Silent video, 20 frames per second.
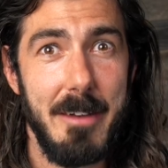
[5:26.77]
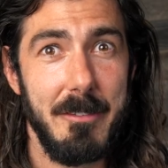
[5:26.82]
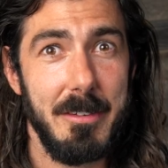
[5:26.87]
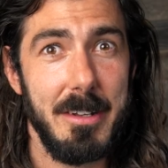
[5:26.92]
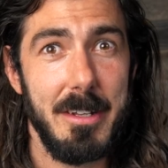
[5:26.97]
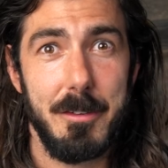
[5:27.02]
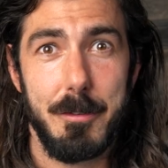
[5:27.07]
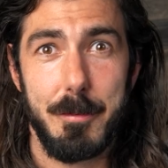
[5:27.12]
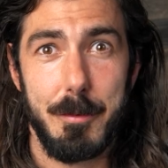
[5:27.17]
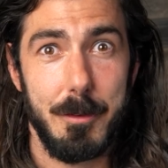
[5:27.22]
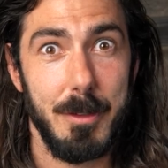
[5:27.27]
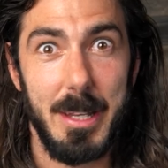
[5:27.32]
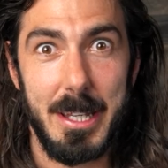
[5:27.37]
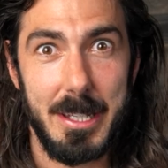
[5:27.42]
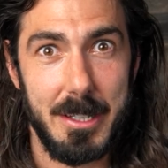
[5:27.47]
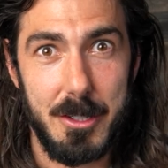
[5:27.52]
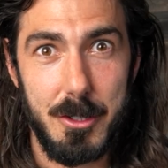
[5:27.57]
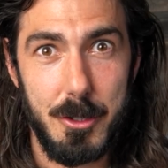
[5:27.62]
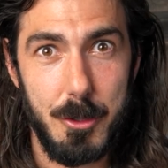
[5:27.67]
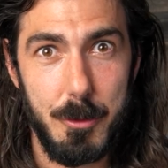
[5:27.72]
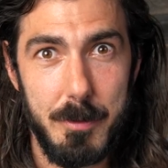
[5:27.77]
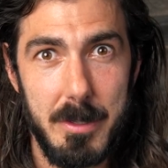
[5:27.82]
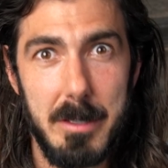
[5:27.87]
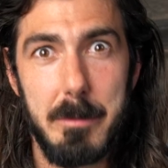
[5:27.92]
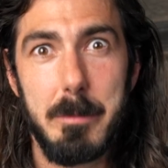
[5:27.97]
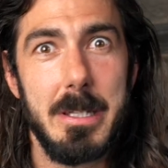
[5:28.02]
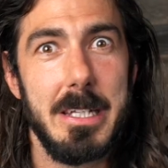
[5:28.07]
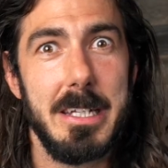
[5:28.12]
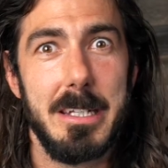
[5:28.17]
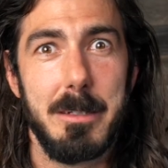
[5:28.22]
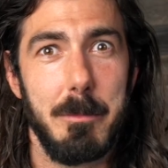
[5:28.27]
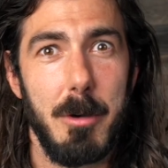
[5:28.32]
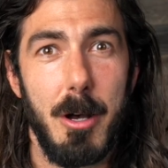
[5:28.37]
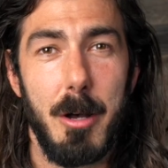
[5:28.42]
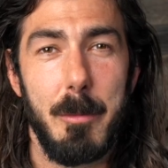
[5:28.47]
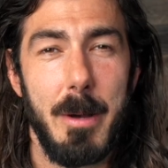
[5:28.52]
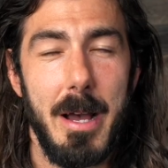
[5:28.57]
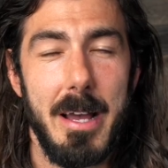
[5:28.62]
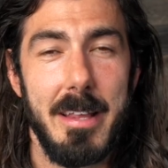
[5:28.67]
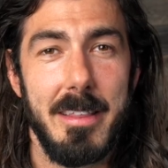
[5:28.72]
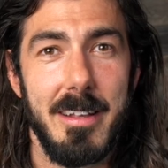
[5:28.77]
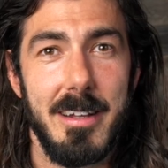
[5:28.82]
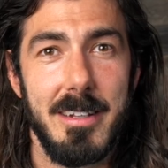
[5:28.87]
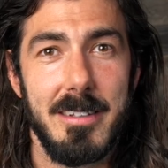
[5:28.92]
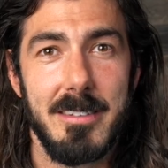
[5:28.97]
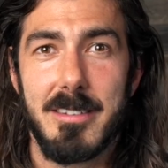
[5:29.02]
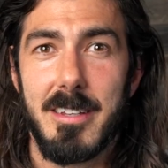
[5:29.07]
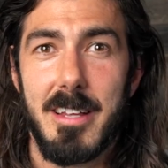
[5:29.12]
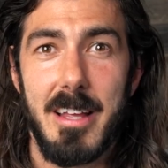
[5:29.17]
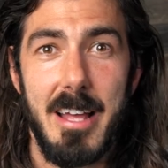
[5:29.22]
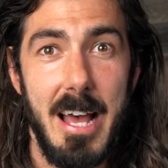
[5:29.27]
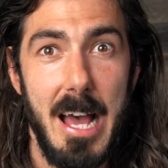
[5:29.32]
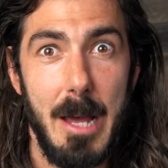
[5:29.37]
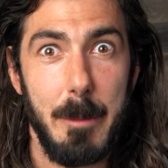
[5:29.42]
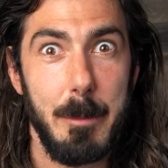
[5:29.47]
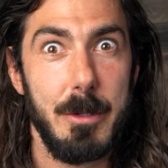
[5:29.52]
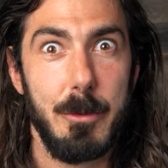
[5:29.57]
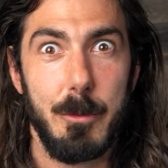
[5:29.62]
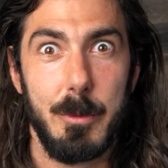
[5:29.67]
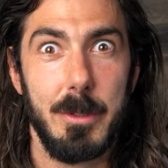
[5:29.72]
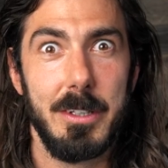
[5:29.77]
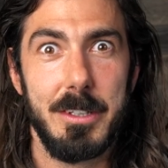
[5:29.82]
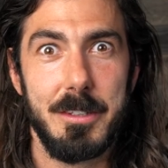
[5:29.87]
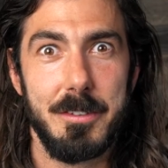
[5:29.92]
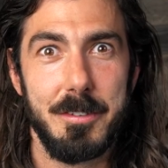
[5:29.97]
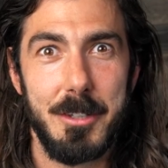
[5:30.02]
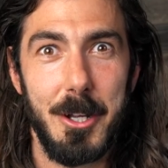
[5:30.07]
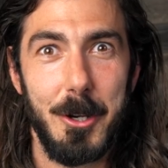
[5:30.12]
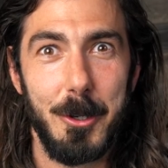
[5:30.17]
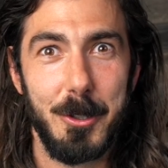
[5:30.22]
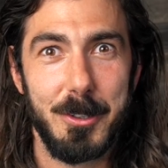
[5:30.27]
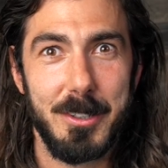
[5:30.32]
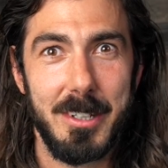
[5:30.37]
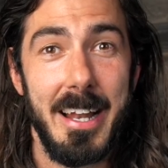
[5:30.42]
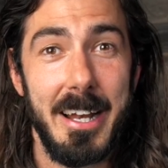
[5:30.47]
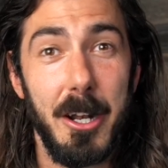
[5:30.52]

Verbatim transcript: evidence for like U V B in ball pythons, I'd be really stoked.